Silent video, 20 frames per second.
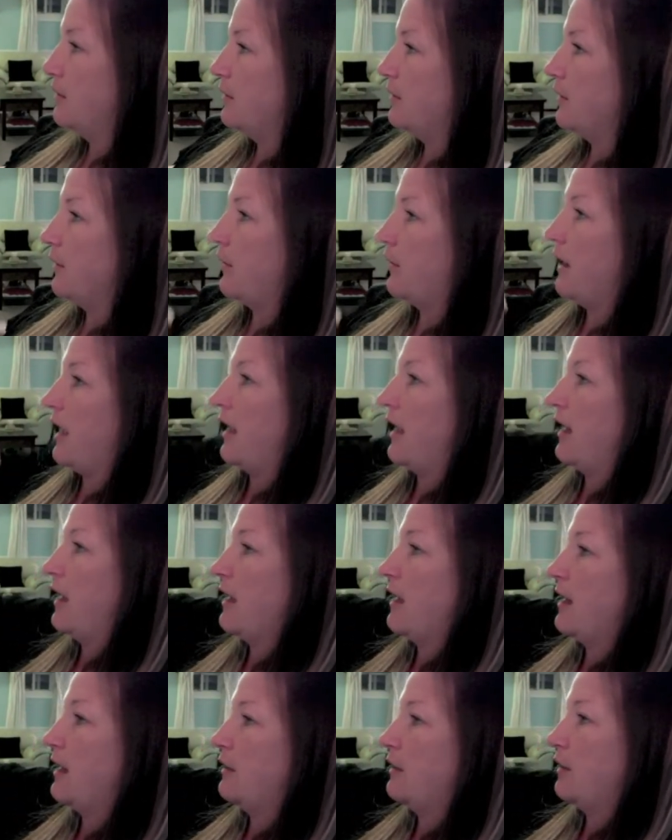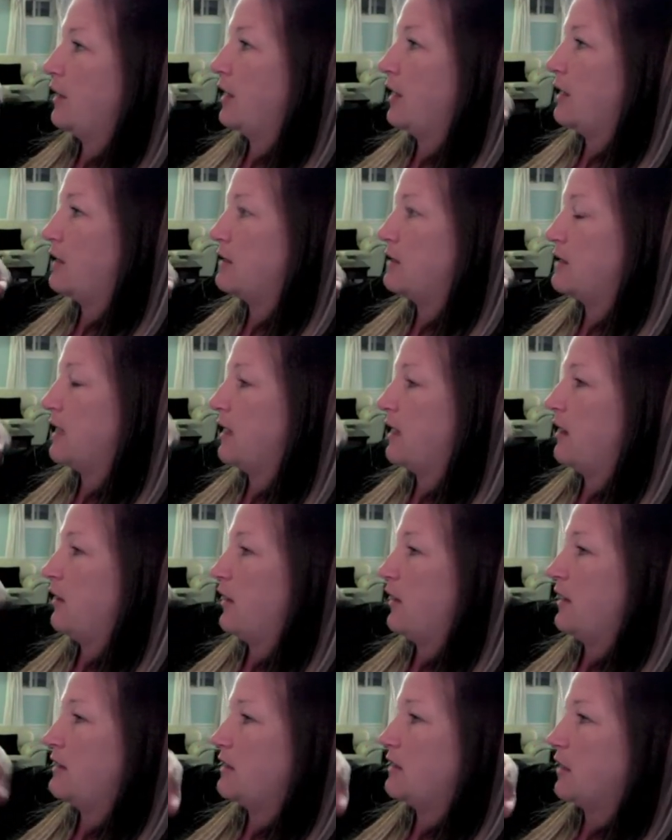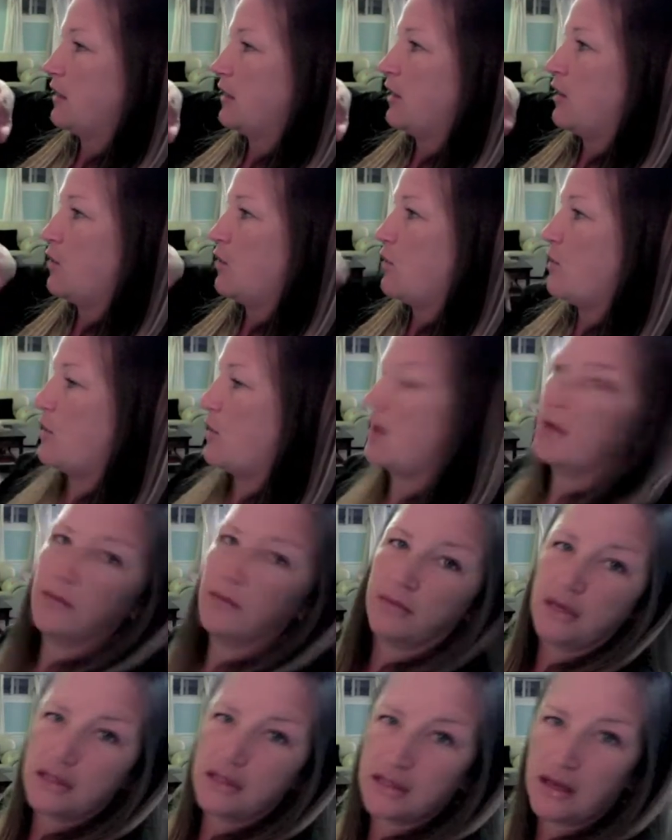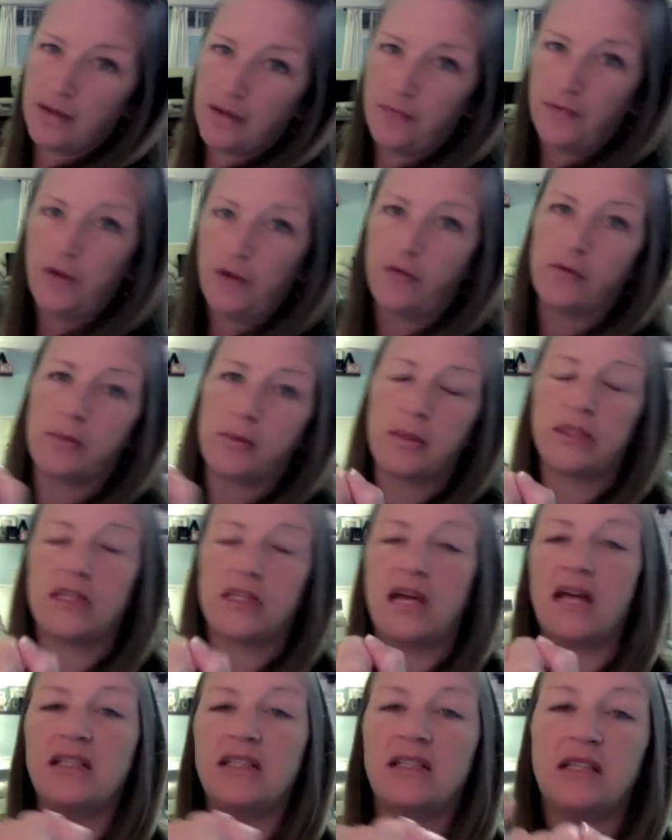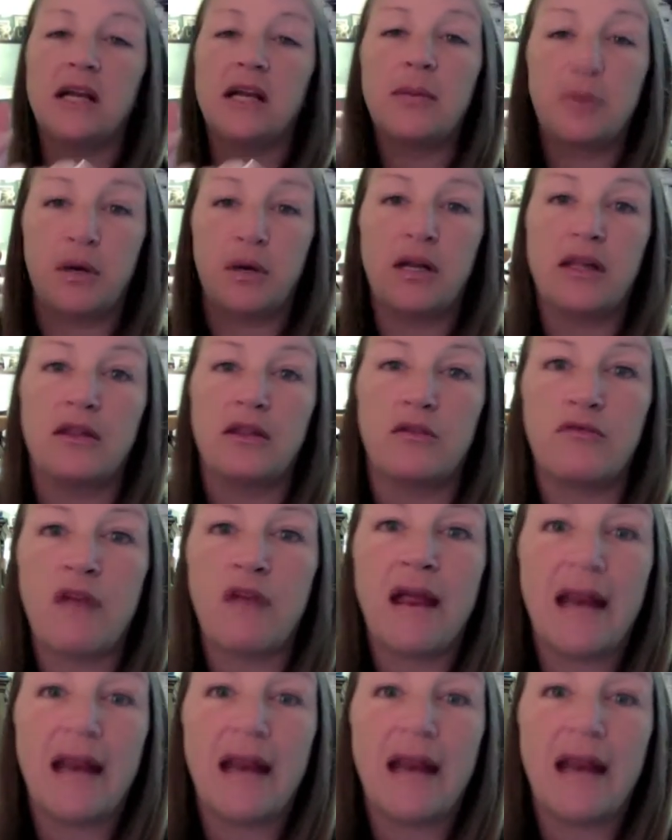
okay, and I look and say, okay, is it going to go on, is it going to fit over both sides? Did I put it in the right